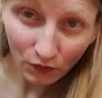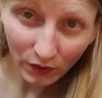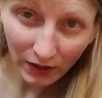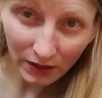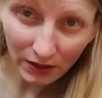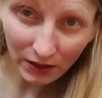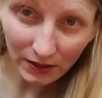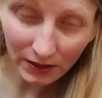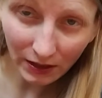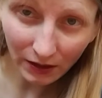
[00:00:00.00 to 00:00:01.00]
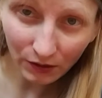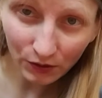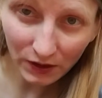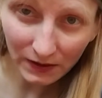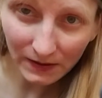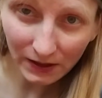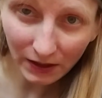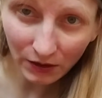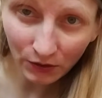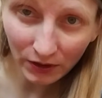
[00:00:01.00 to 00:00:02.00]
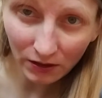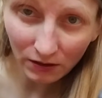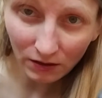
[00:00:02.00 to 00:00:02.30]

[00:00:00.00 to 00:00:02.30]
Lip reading: winding it down. You can see it going.